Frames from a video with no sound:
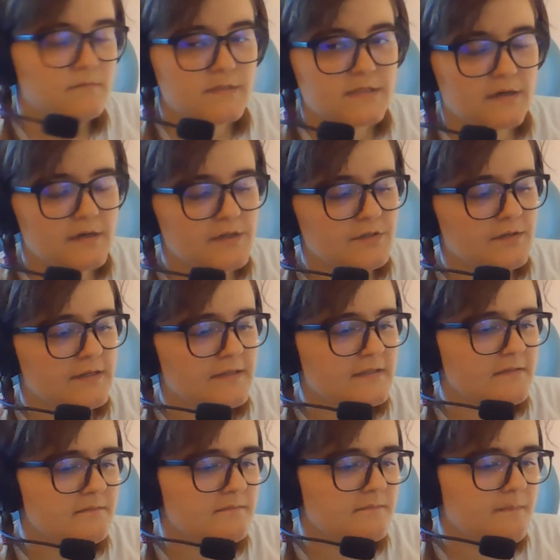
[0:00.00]
sorry,
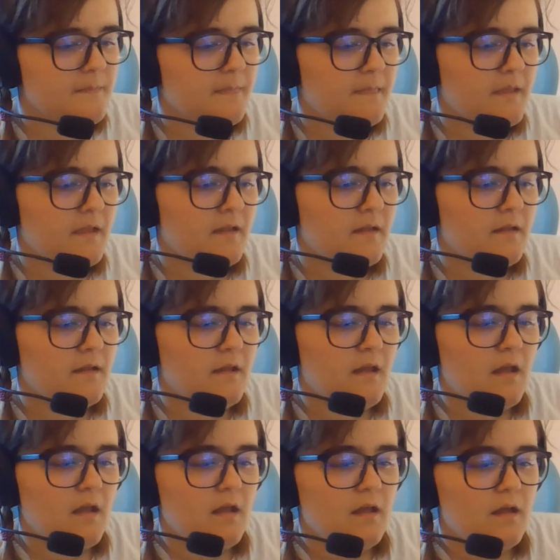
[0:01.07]
Johansson,
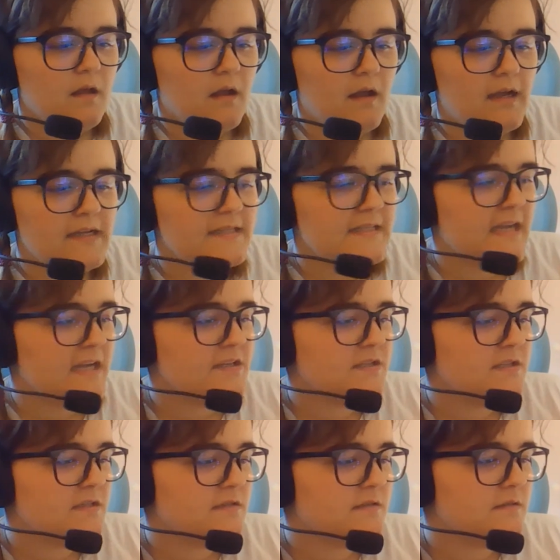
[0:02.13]
I attached
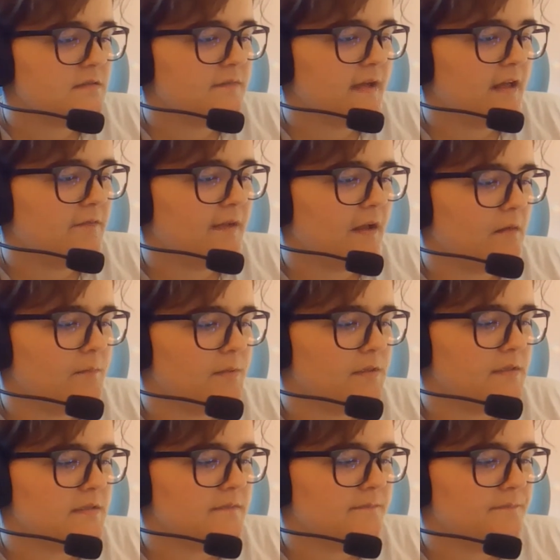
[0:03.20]
it to the valve
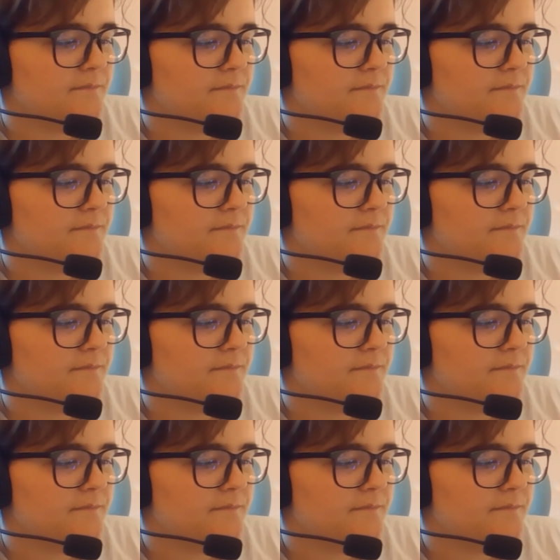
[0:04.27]
output.